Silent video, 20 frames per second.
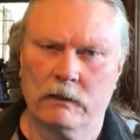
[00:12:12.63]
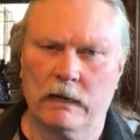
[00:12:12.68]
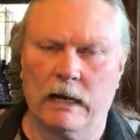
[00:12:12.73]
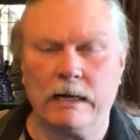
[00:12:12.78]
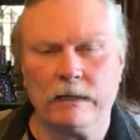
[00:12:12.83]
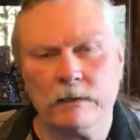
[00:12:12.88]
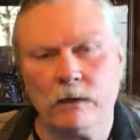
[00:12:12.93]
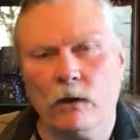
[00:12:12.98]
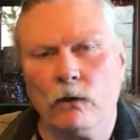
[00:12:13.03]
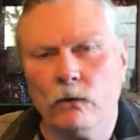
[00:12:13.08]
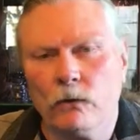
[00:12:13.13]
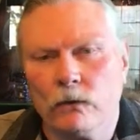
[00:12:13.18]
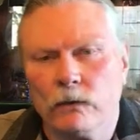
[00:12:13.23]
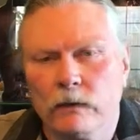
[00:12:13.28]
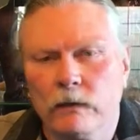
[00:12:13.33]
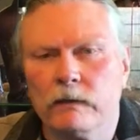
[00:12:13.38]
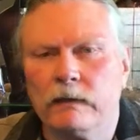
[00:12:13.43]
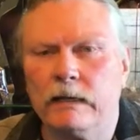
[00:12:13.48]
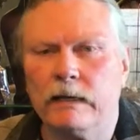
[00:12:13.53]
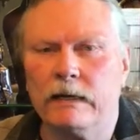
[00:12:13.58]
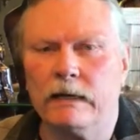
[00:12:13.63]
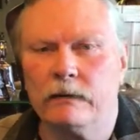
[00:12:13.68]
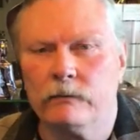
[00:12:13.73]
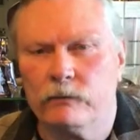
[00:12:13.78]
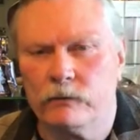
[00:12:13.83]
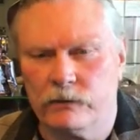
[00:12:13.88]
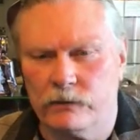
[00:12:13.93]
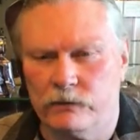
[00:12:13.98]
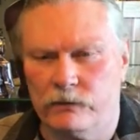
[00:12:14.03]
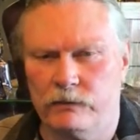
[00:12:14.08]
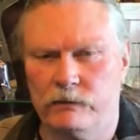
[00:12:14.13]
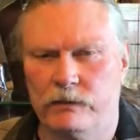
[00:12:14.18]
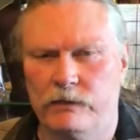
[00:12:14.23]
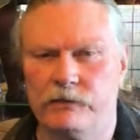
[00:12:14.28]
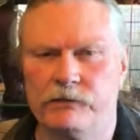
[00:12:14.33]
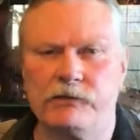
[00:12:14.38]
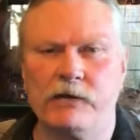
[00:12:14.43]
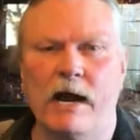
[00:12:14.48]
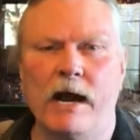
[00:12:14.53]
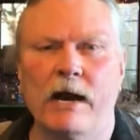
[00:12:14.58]
I know that it was
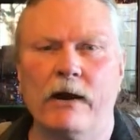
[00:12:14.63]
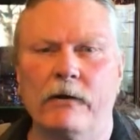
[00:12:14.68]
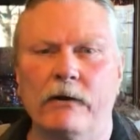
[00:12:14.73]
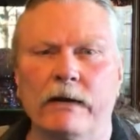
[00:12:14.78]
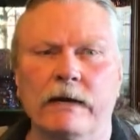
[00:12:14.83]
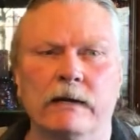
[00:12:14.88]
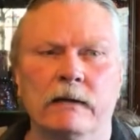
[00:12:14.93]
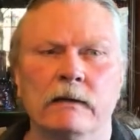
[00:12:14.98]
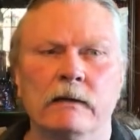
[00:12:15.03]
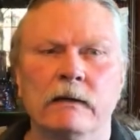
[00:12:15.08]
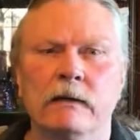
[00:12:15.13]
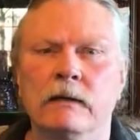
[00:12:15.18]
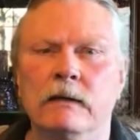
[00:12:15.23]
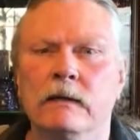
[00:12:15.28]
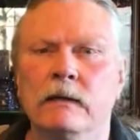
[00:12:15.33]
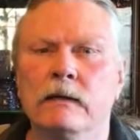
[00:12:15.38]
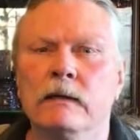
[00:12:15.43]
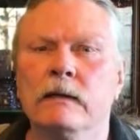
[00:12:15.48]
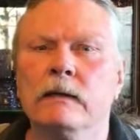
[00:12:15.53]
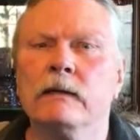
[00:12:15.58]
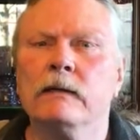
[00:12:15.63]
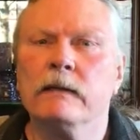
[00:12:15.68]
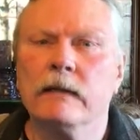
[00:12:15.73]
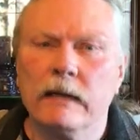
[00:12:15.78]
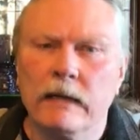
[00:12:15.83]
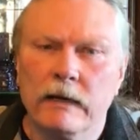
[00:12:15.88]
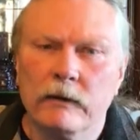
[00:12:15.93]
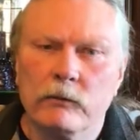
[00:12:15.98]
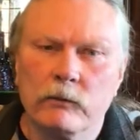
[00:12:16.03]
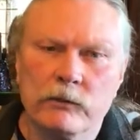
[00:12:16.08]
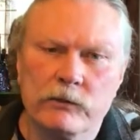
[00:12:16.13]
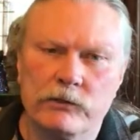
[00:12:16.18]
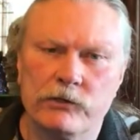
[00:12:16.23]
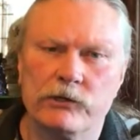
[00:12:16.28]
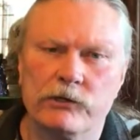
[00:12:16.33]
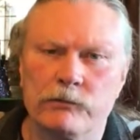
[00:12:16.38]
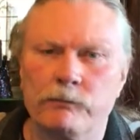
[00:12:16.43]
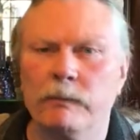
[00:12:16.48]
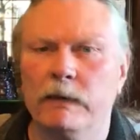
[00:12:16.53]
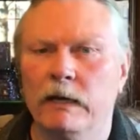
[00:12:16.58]
desiring that it would
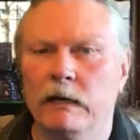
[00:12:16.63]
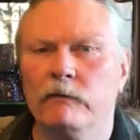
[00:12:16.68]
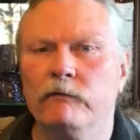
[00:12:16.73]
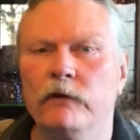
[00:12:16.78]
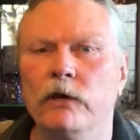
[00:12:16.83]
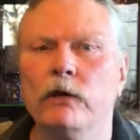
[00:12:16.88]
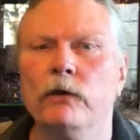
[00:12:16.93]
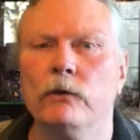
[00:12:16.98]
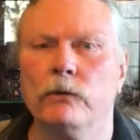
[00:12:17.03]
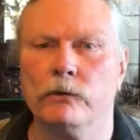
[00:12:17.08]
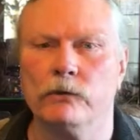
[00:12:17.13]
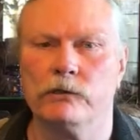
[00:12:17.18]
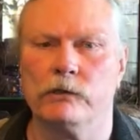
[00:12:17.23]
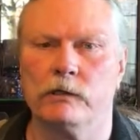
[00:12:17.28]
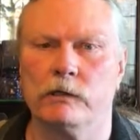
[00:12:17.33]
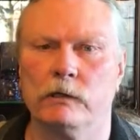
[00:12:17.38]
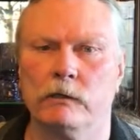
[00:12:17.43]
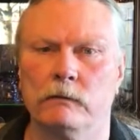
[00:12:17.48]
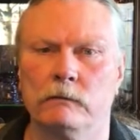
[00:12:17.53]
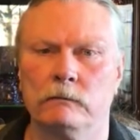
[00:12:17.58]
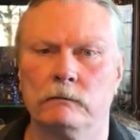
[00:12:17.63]
just be of use.